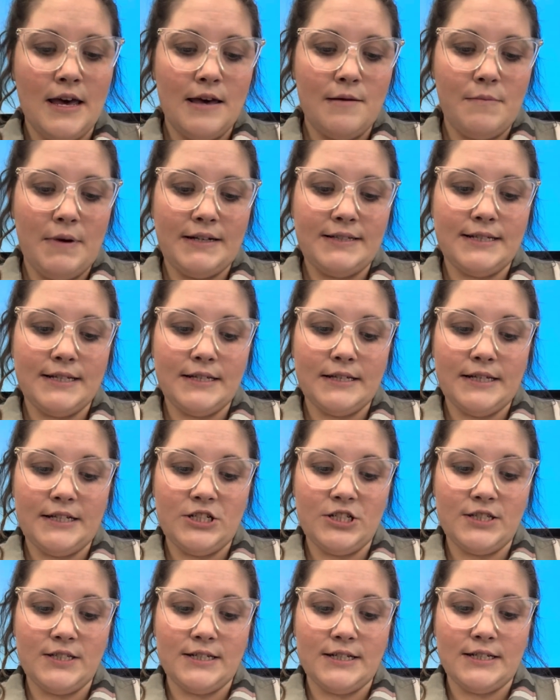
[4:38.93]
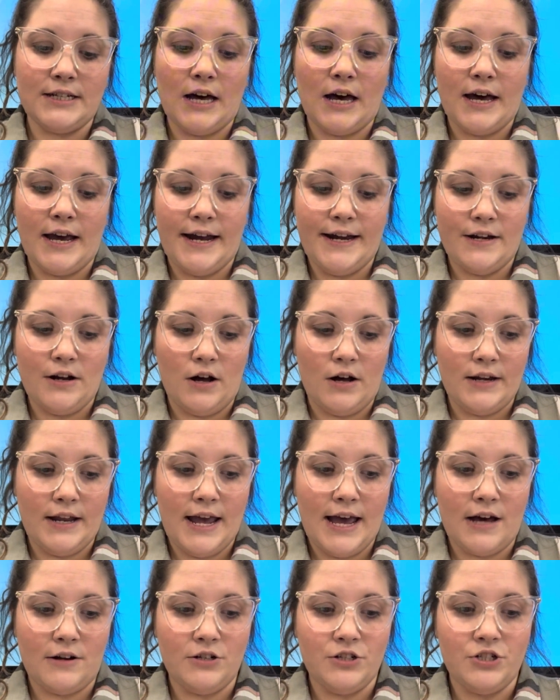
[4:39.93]
basically just a guide on
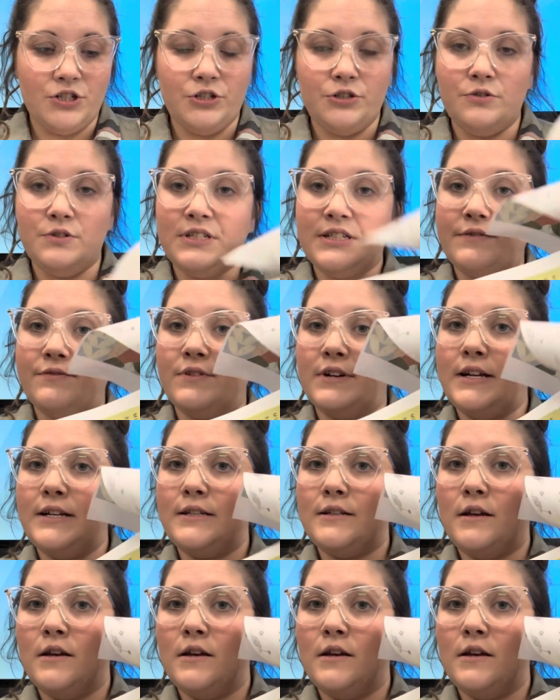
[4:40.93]
how to do different